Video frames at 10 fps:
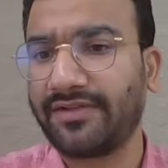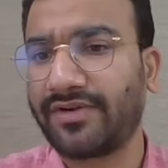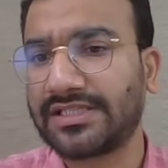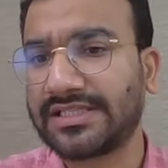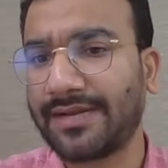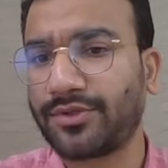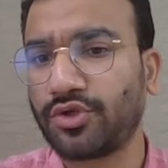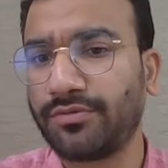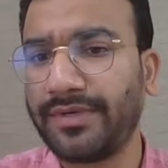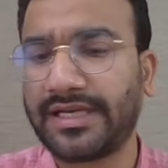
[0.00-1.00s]
What steps
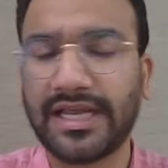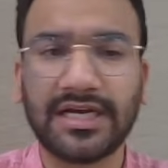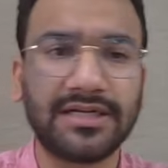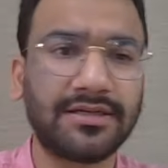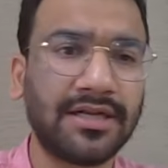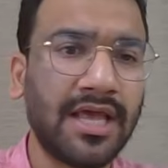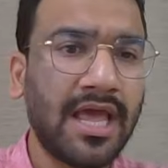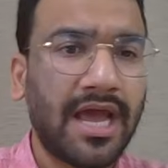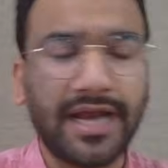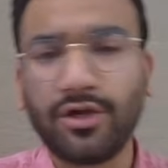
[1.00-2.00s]
should be taken?
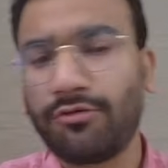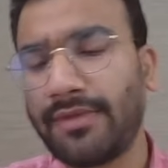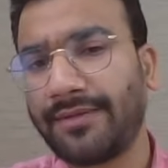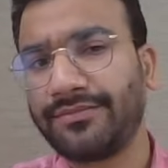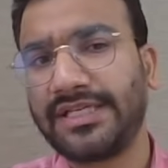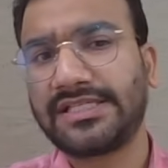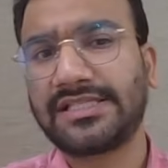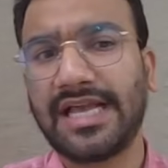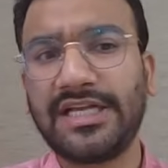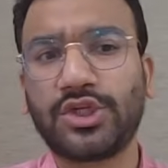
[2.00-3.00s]
I know, ma'am, these
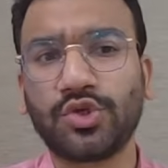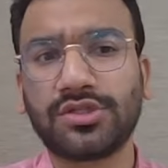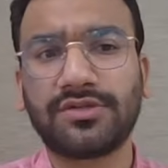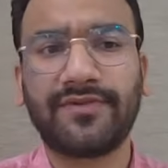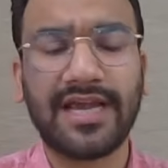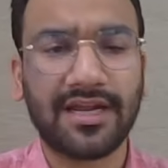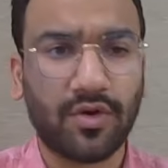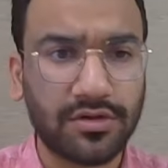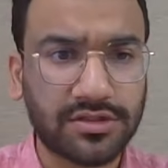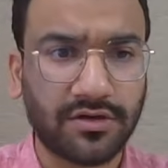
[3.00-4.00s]
issues we are
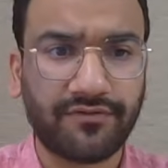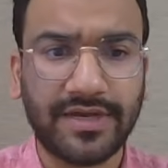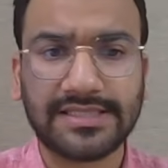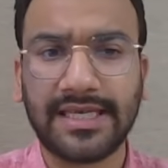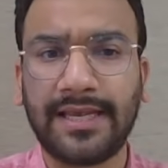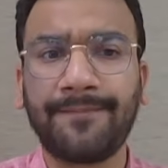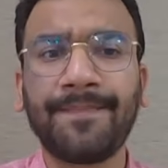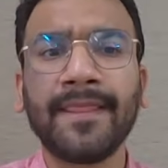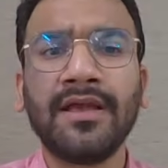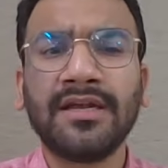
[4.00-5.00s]
also facing.
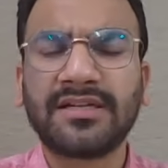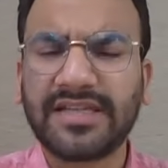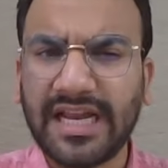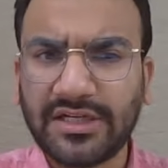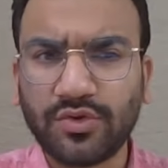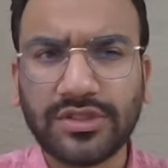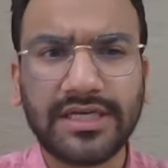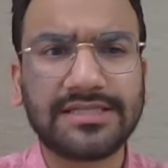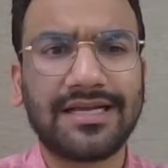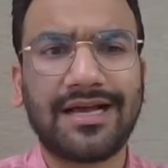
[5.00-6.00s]
Try to
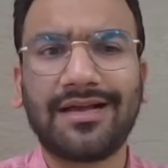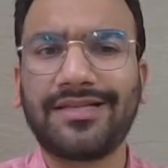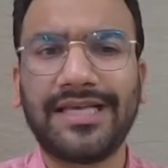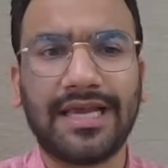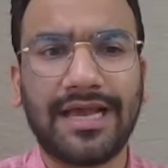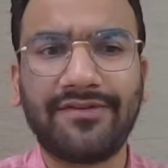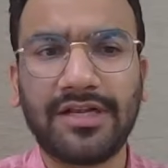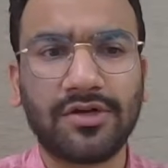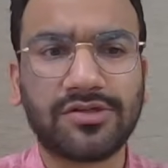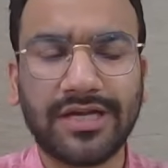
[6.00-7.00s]
change the, see, I will
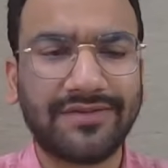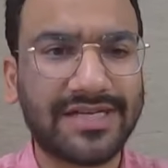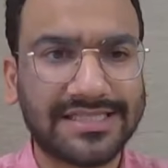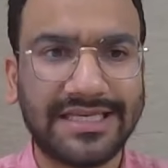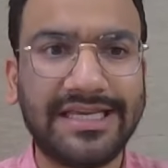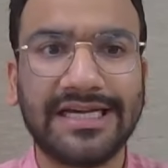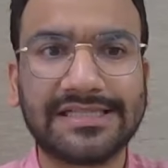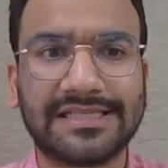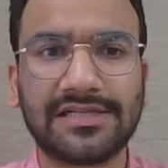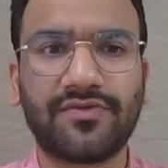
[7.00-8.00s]
also give the silly
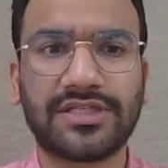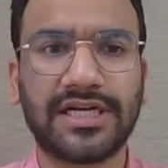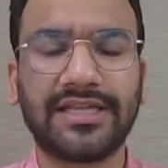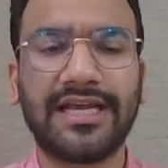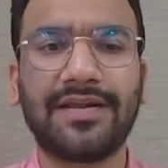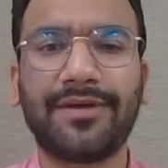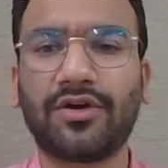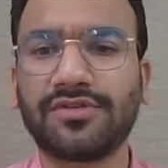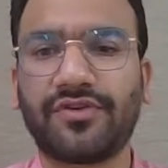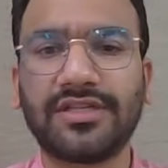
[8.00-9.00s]
answers which are there,
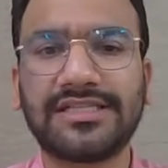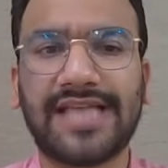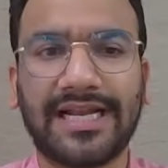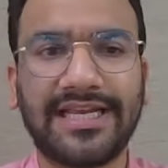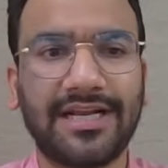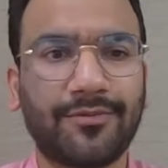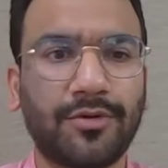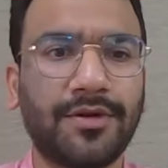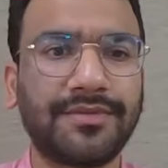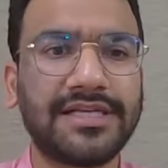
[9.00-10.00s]
because for this technical
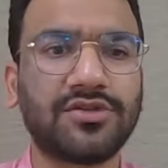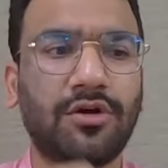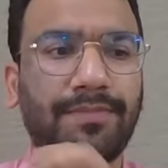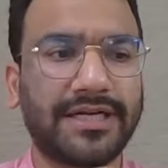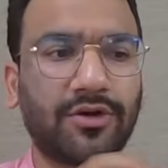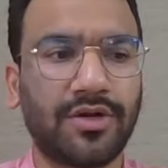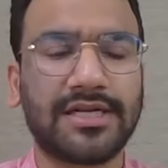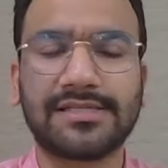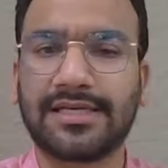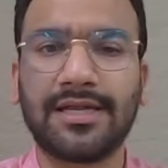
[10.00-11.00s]
problem there is no particular
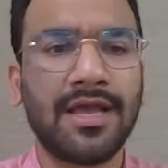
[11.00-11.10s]
answer,